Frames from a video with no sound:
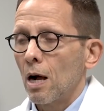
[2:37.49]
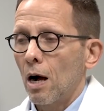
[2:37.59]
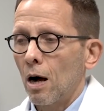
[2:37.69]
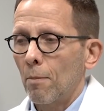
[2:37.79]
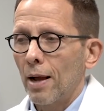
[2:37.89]

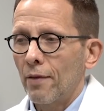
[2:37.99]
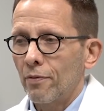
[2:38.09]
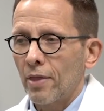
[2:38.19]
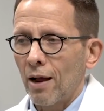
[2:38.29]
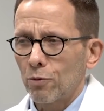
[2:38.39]

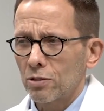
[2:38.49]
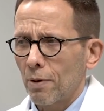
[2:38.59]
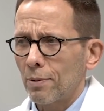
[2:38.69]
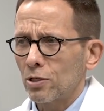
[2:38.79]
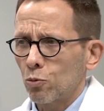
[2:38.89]
And that was
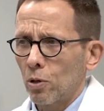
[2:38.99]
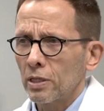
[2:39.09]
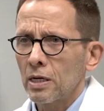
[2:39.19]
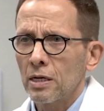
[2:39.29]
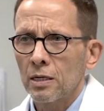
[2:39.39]
maybe
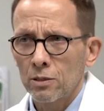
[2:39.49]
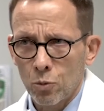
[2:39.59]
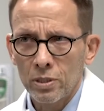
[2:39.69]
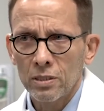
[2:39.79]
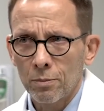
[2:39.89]
20
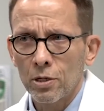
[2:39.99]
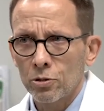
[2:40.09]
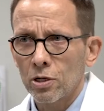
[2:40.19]
some years